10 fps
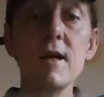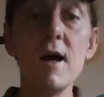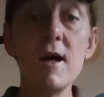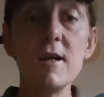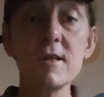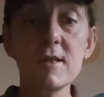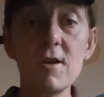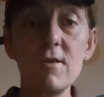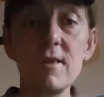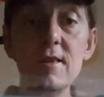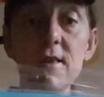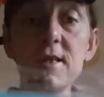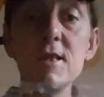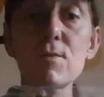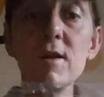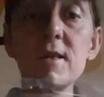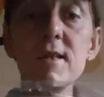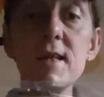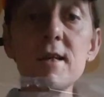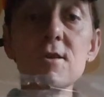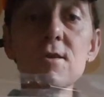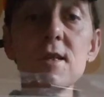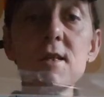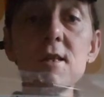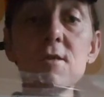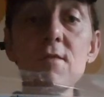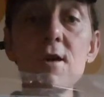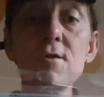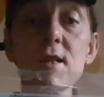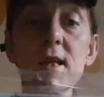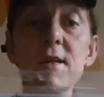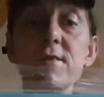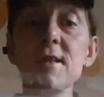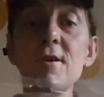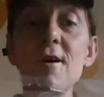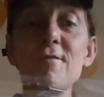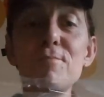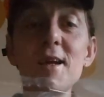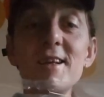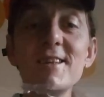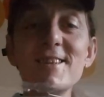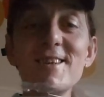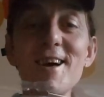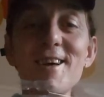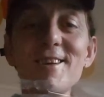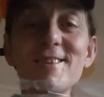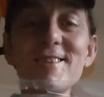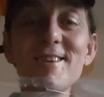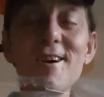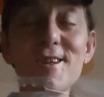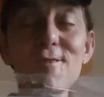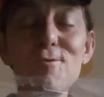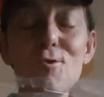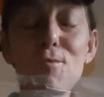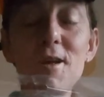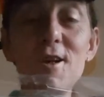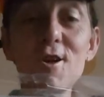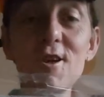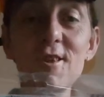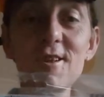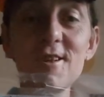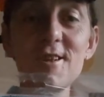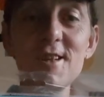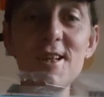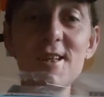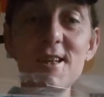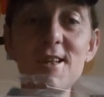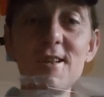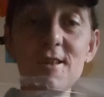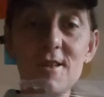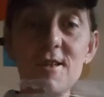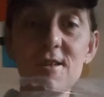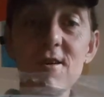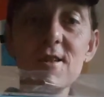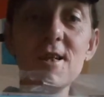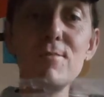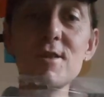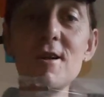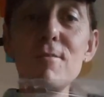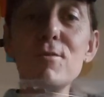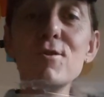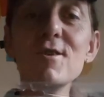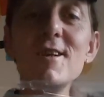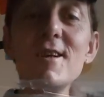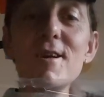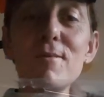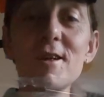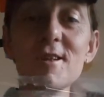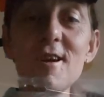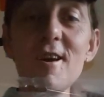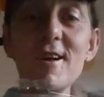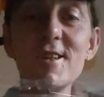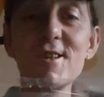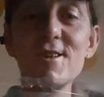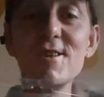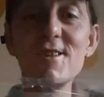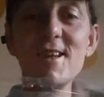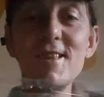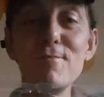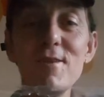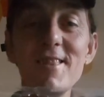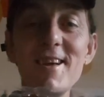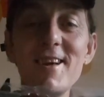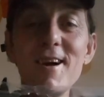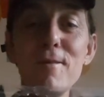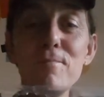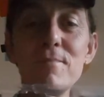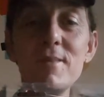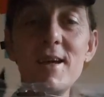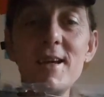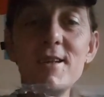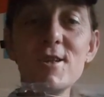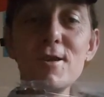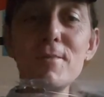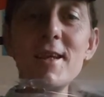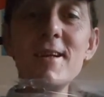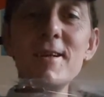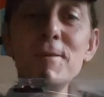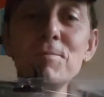So this is one of the stencils. This is the rose leaves. Now I've been today, and I don't normally look at the design team samples because I like to see them when they come in to me.